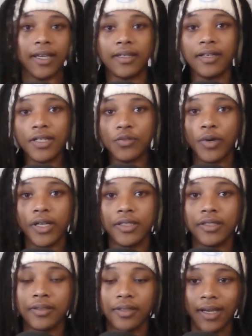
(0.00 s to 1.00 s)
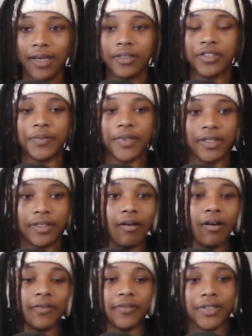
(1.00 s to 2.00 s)
think that's why he's kind of just been
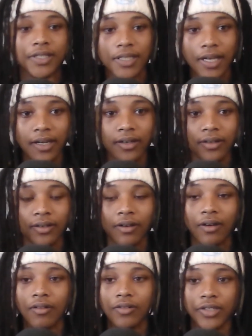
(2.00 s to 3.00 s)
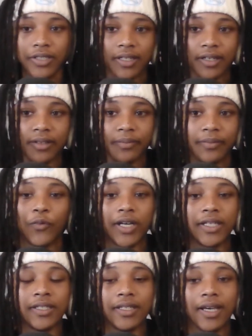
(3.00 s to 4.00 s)
off to the side all this time. Why
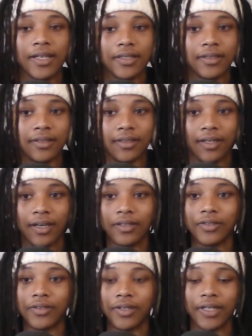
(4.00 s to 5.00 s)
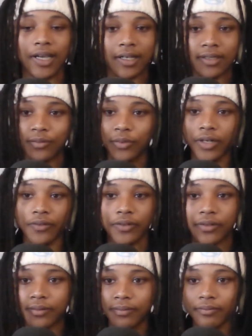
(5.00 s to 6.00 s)
he hasn't gotten to enact
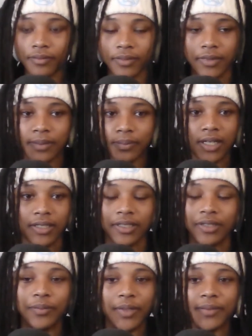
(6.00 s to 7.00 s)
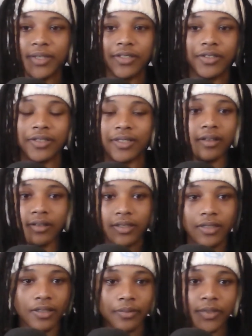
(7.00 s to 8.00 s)
whatever plots. Maybe he's just
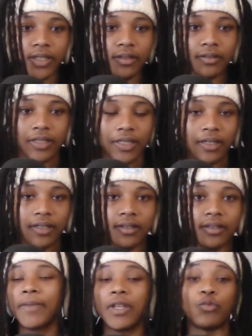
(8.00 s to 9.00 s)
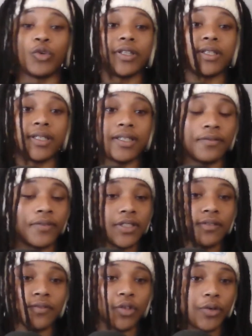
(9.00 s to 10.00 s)
cooking something on the side. And with the events
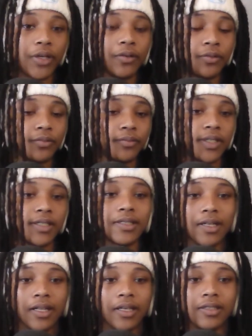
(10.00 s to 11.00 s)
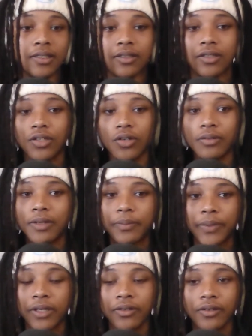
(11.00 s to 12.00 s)
of No Way Home, it's not like he's gonna know about
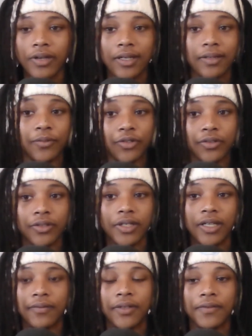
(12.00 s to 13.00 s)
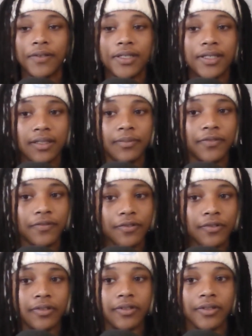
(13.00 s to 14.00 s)
Peter anymore, even if he did
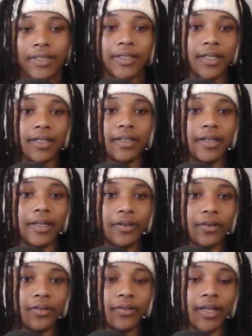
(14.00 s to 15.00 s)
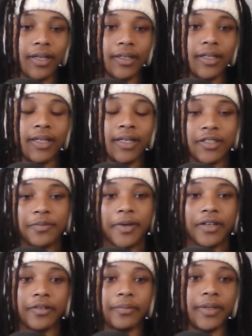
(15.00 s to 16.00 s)
before. Say he didn't know that his
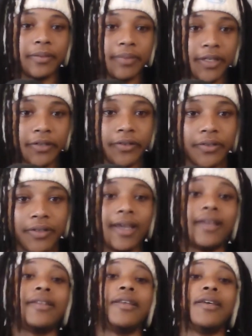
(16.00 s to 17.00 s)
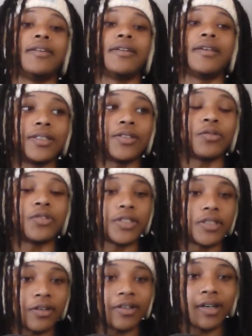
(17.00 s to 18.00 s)
spider bit Peter, and then Tony
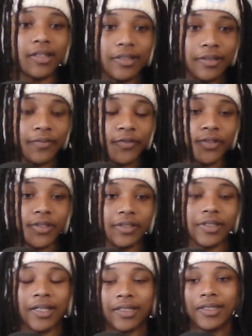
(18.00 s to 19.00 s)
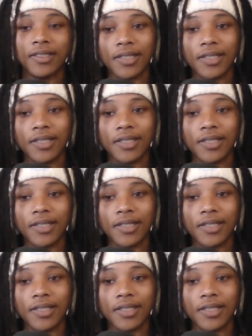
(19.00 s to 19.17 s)
Stark got to him first, and he's